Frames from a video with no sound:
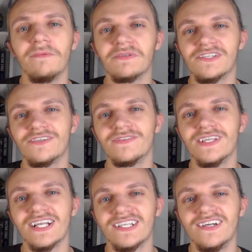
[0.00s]
episode of
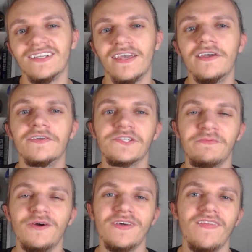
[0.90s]
Locked On Gators,
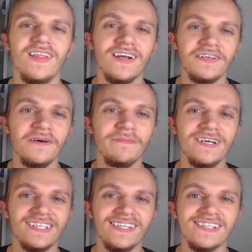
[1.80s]
part of the Locked On
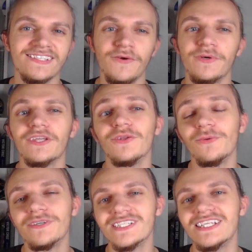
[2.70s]
Podcast Network,
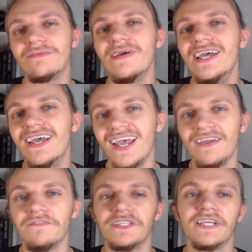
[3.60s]
your team
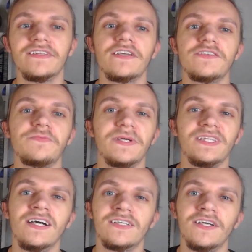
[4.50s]
every day. Thanks for making
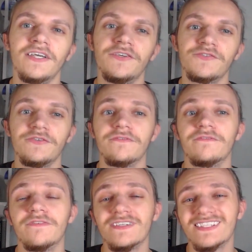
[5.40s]
Locked On Gators your
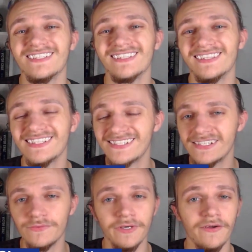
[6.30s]
first
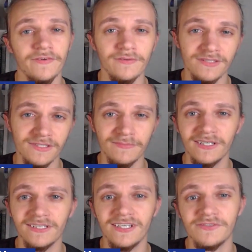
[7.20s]
listen wherever you listen to the
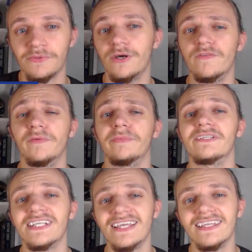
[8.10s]
podcast. We are available
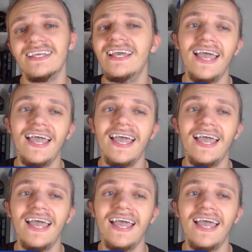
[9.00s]
daily